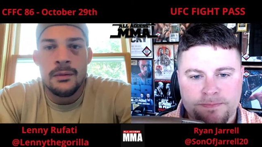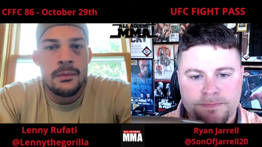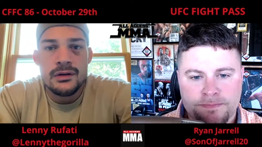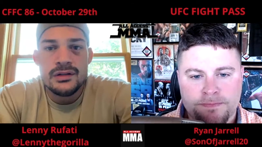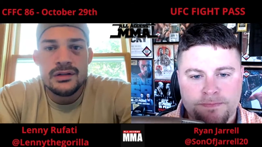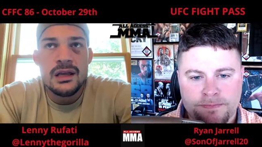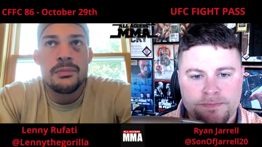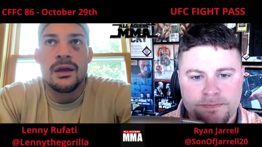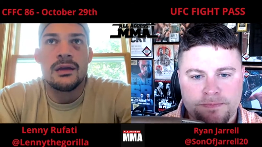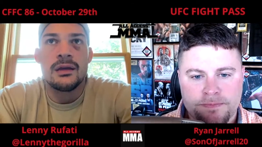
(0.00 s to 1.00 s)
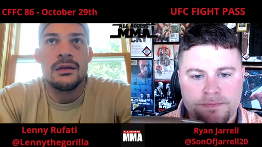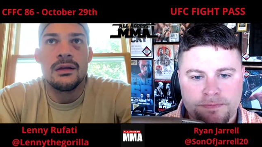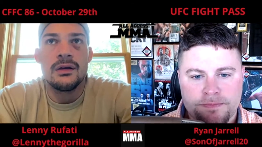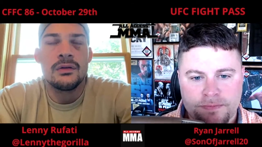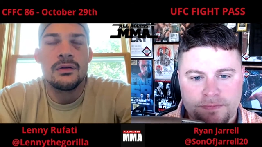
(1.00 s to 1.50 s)
Speaker 1: a minor setback. You
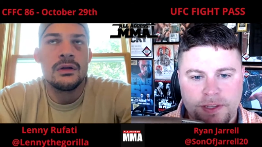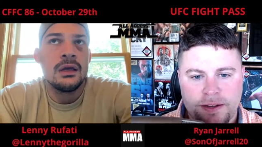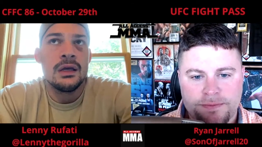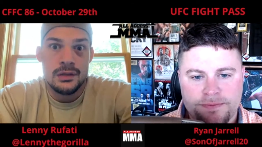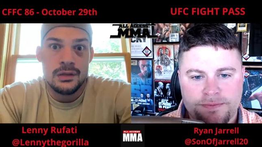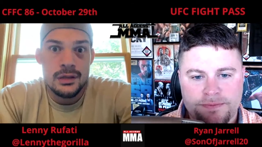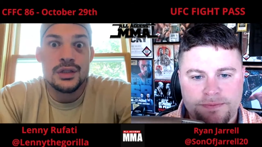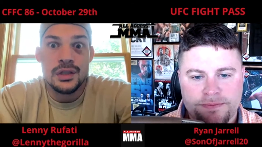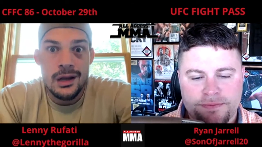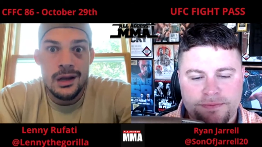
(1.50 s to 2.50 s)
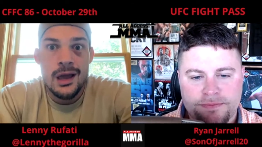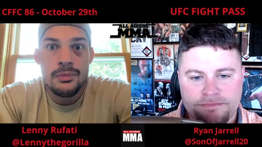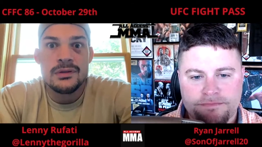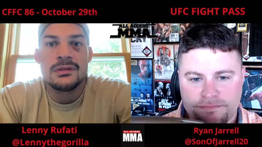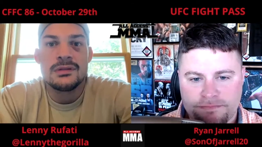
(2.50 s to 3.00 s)
know, yeah, shit
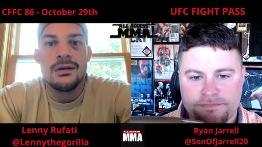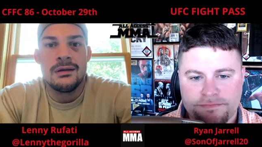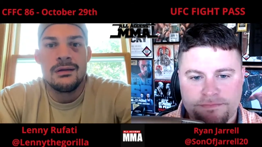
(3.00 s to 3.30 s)
happens.